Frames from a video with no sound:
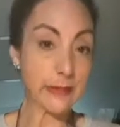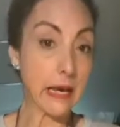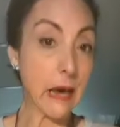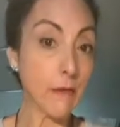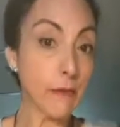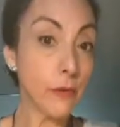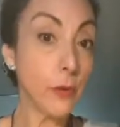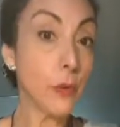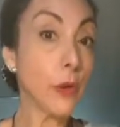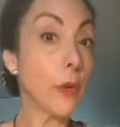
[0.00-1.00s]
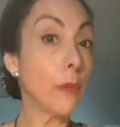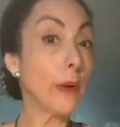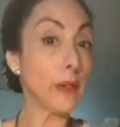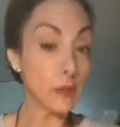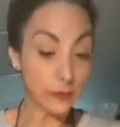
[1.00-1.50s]
tough. We want our
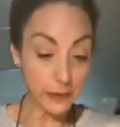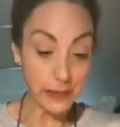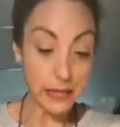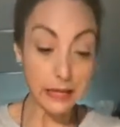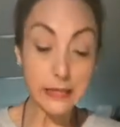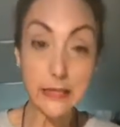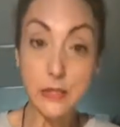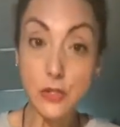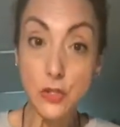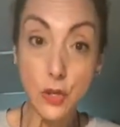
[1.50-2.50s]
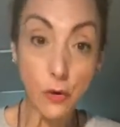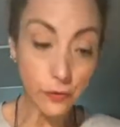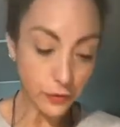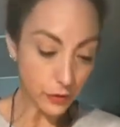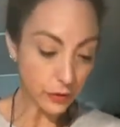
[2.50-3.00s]
bread to be nice and
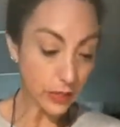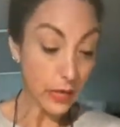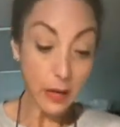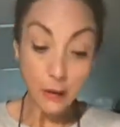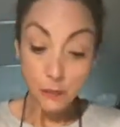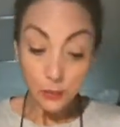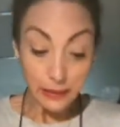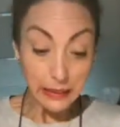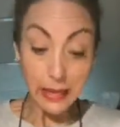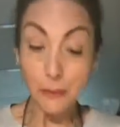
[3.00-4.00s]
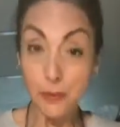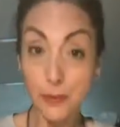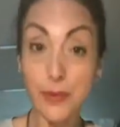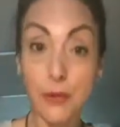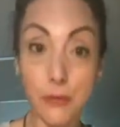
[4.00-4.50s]
soft. I'm really happy
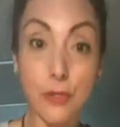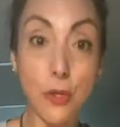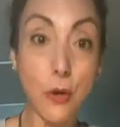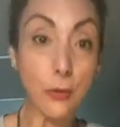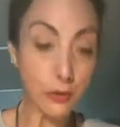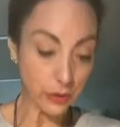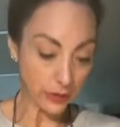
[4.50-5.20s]
with the result.